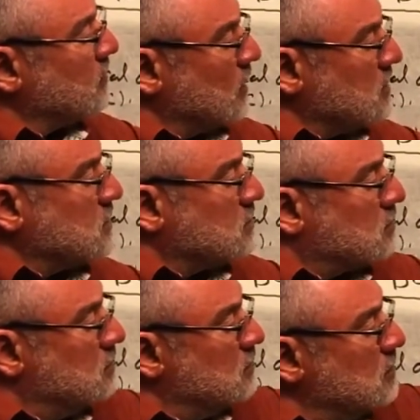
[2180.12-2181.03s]
truss,
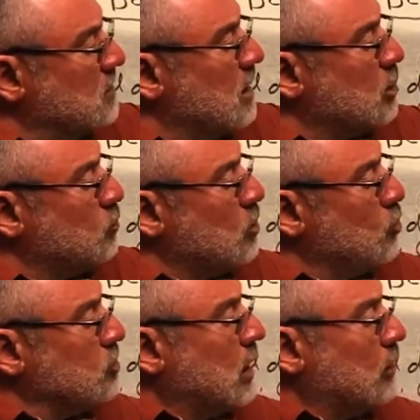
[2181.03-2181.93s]
then it will
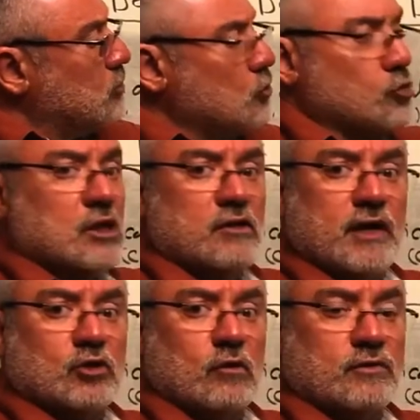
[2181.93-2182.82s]
go down due to the
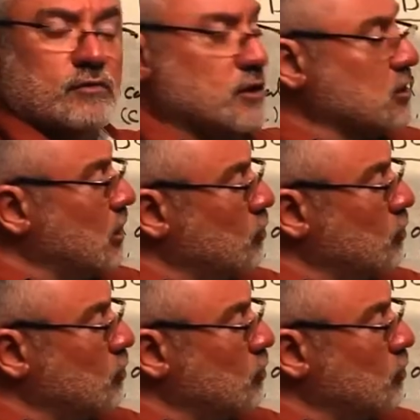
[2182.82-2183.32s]
effect of the vertical